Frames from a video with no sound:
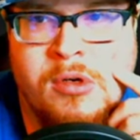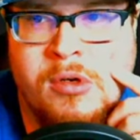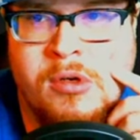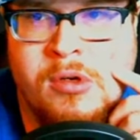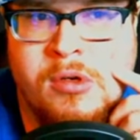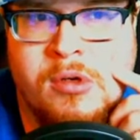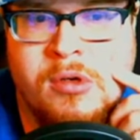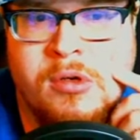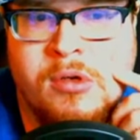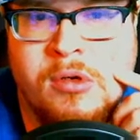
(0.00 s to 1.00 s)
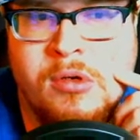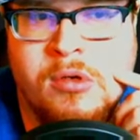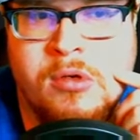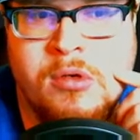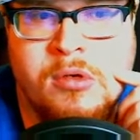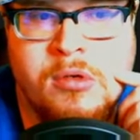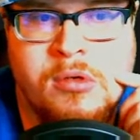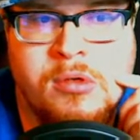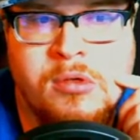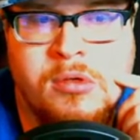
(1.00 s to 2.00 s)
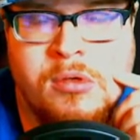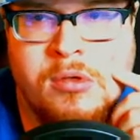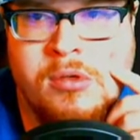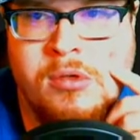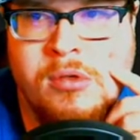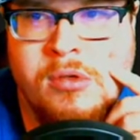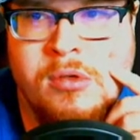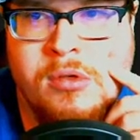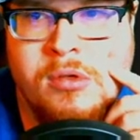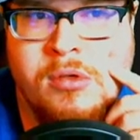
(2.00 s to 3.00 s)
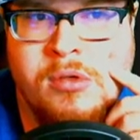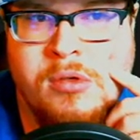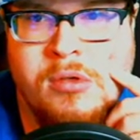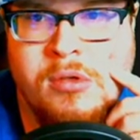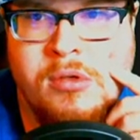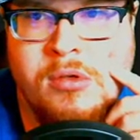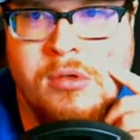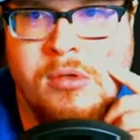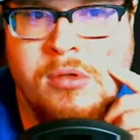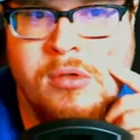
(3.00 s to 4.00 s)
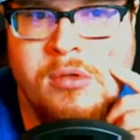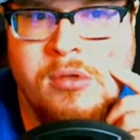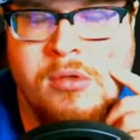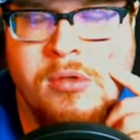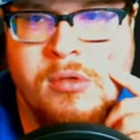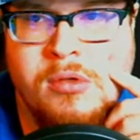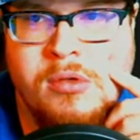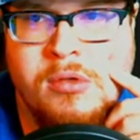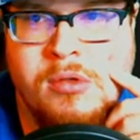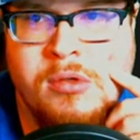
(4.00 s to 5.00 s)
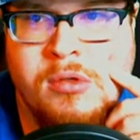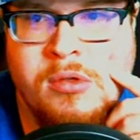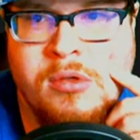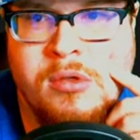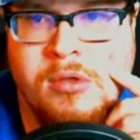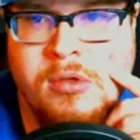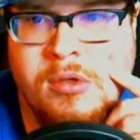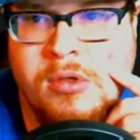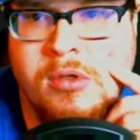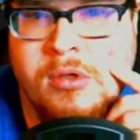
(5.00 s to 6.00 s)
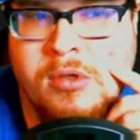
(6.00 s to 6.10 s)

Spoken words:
Nobody speaks.